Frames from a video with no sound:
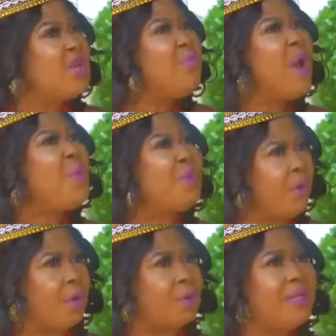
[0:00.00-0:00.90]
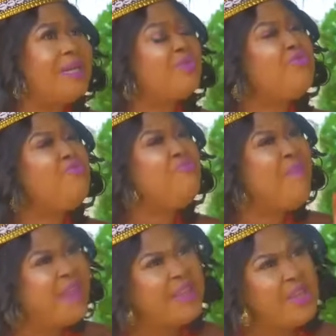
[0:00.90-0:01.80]
wherewithal to
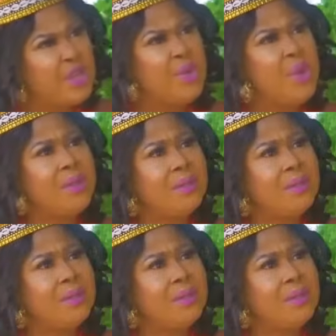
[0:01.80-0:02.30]
make you